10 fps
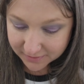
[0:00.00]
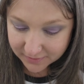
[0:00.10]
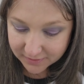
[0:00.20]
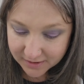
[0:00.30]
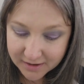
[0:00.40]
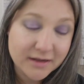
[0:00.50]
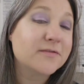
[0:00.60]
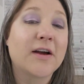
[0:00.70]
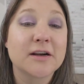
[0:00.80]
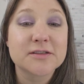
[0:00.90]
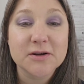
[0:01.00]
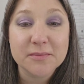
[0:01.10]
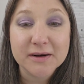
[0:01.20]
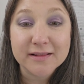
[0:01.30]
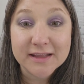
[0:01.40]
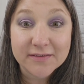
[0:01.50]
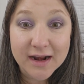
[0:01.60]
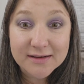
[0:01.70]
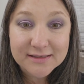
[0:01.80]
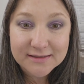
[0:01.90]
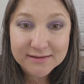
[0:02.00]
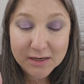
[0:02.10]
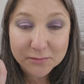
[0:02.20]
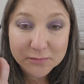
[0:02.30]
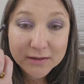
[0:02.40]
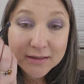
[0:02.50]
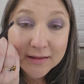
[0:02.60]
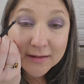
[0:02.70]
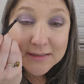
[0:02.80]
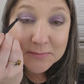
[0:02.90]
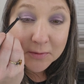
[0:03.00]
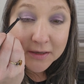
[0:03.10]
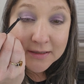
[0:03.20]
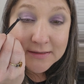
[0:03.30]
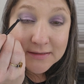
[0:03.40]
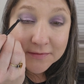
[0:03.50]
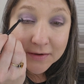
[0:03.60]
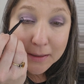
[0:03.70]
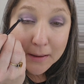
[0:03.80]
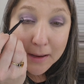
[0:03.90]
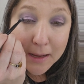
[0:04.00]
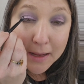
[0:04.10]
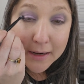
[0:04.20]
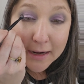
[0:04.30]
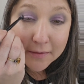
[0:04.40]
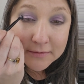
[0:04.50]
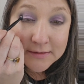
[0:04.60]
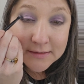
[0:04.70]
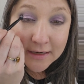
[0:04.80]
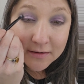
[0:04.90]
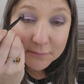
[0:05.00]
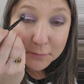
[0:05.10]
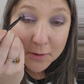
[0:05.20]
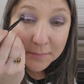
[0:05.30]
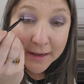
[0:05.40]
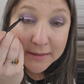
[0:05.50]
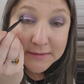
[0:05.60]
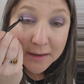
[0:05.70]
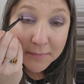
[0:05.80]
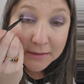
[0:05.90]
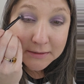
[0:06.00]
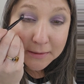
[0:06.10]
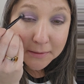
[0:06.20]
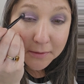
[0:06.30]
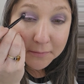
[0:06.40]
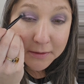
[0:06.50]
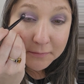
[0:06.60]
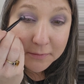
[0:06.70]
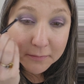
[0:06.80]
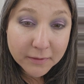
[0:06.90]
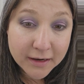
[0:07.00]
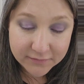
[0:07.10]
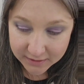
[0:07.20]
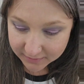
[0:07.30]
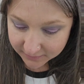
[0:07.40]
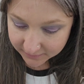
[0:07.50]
FireStone. I'm gonna leave it as is because I really like the smokiness it's giving. Now, instead of Romance, I'm actually gonna go in with Raven,